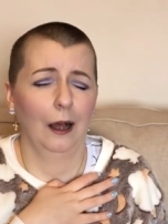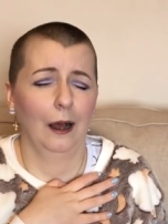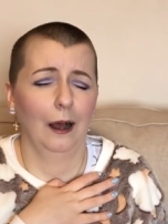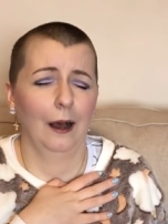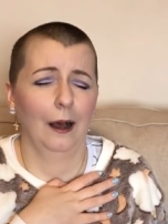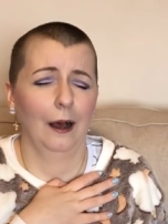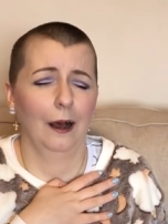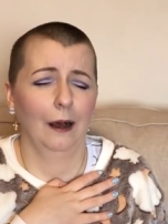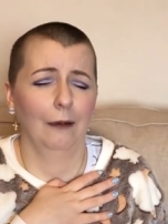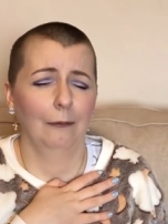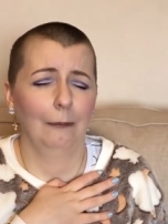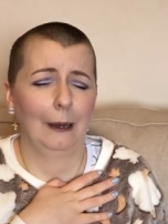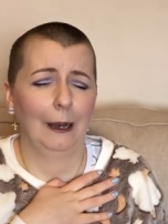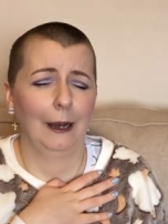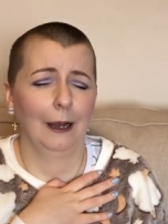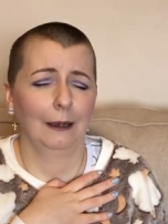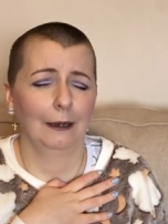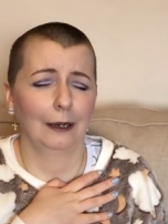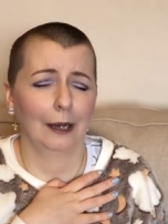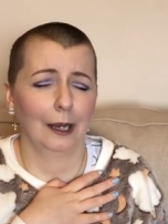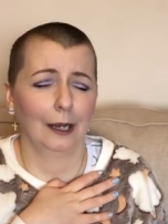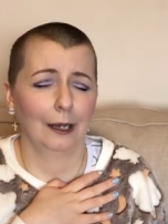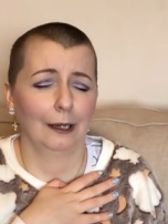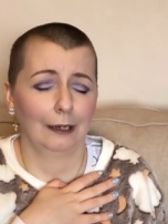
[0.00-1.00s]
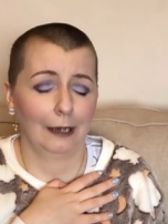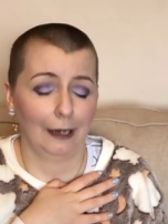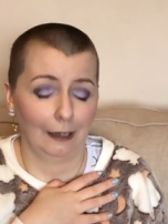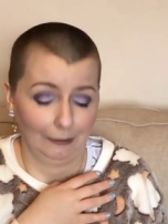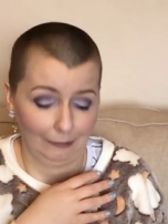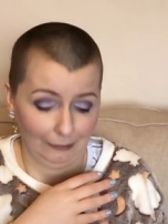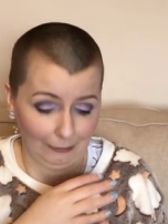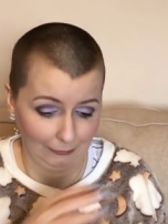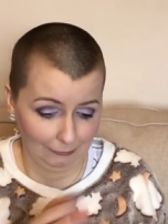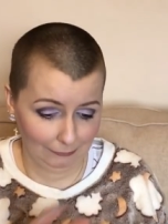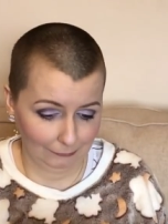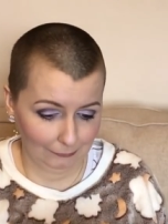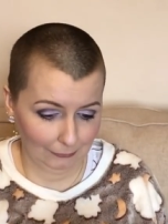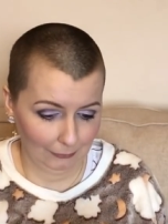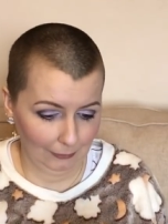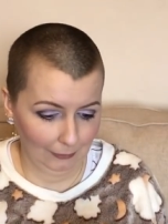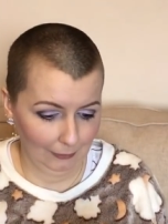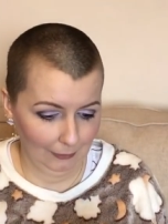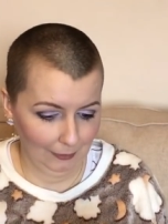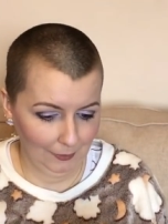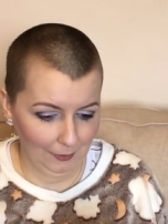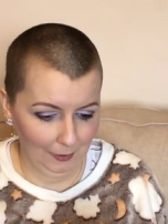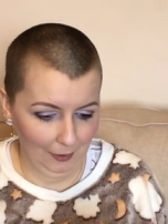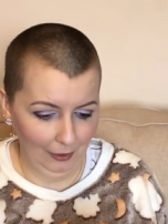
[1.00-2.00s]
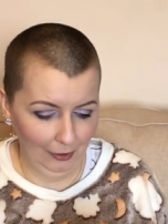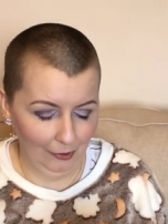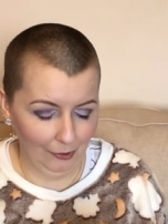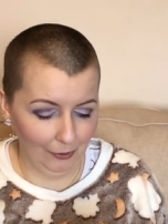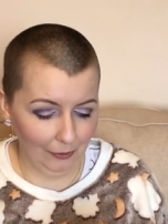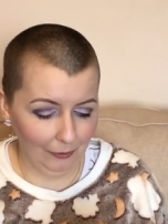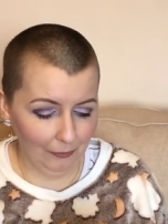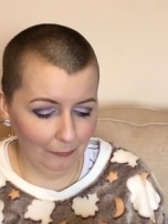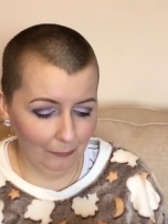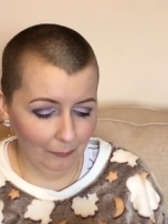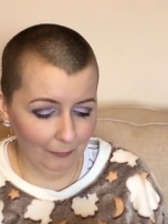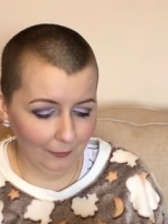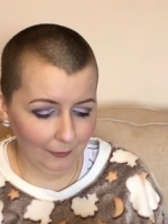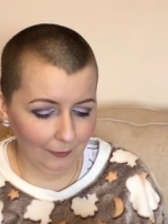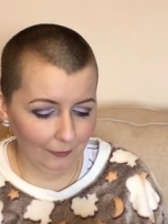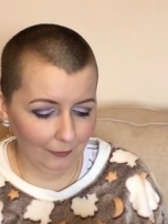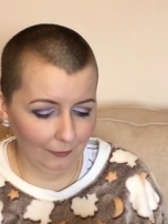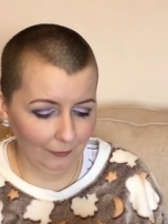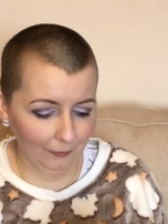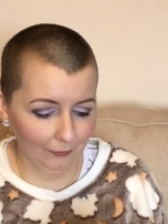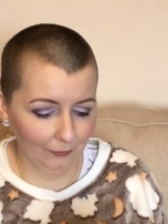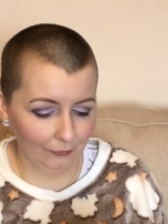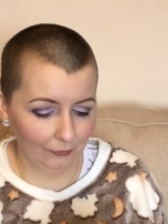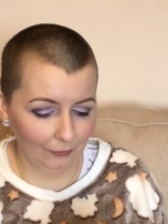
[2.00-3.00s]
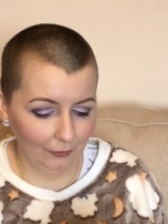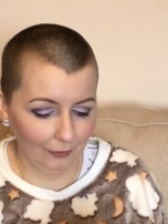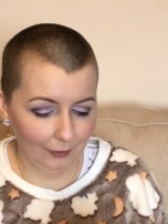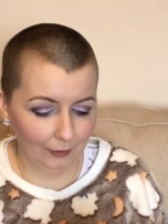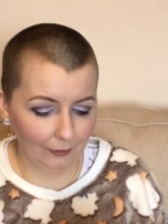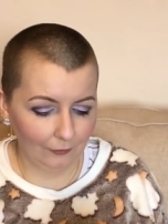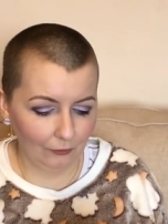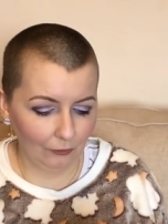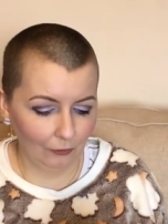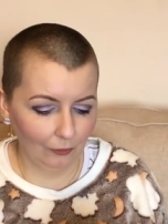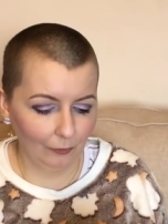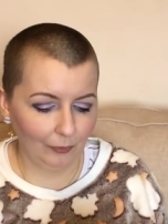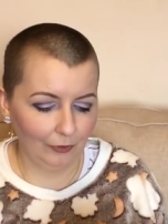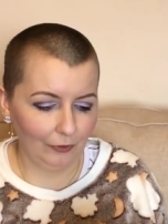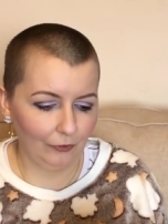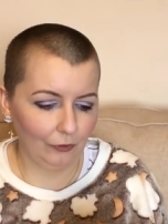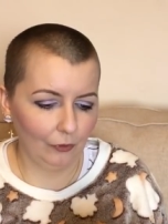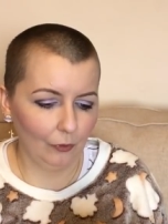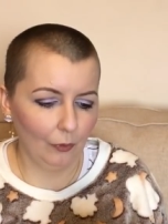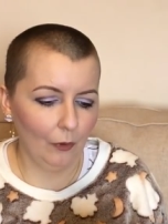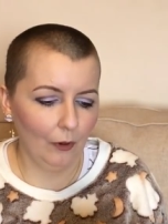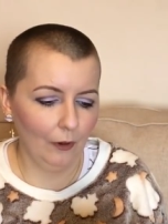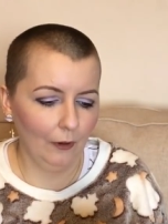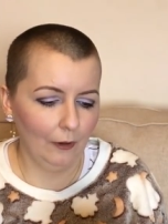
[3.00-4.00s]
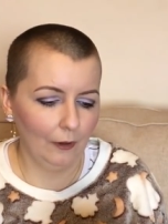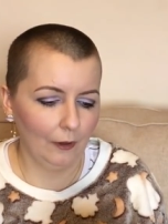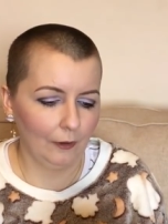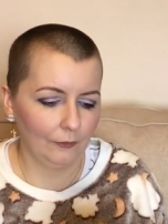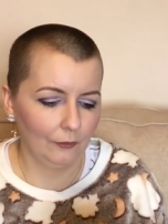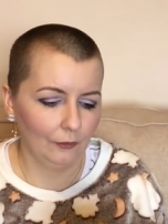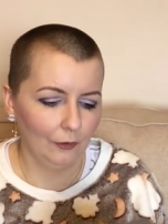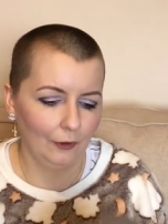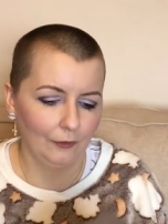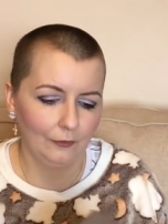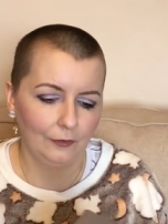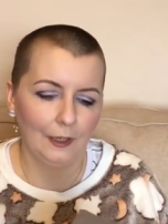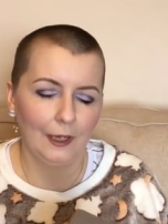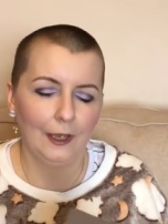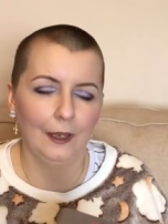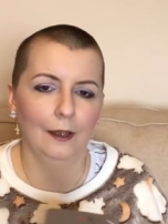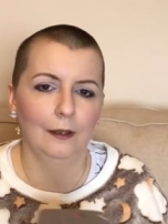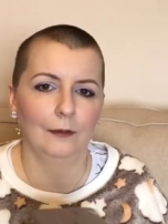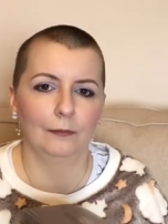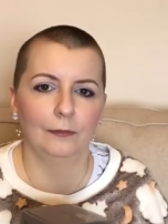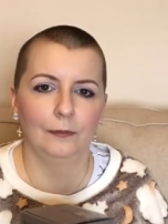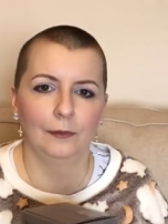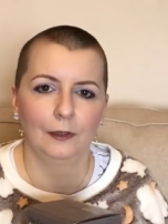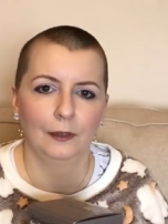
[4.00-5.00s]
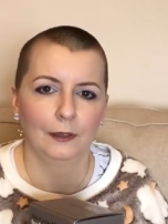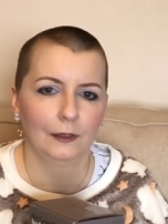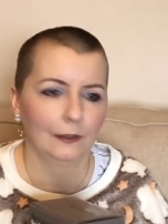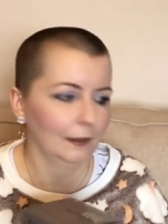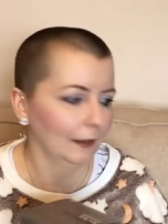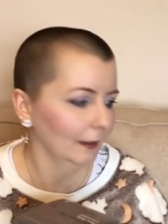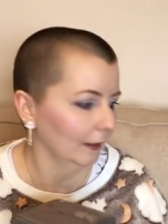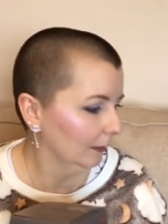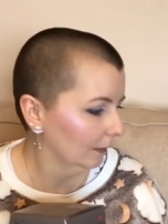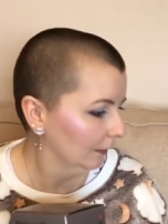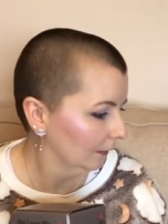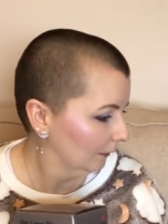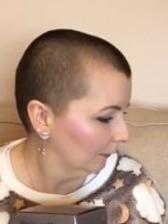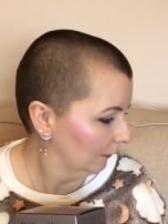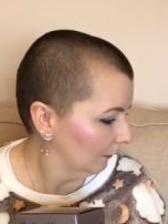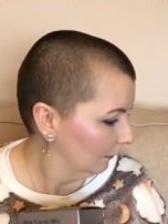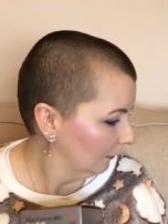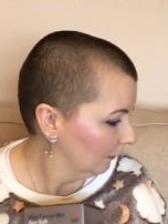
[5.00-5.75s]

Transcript: Oh my god. Oh my goodness. It's going to be so hard not to have, like,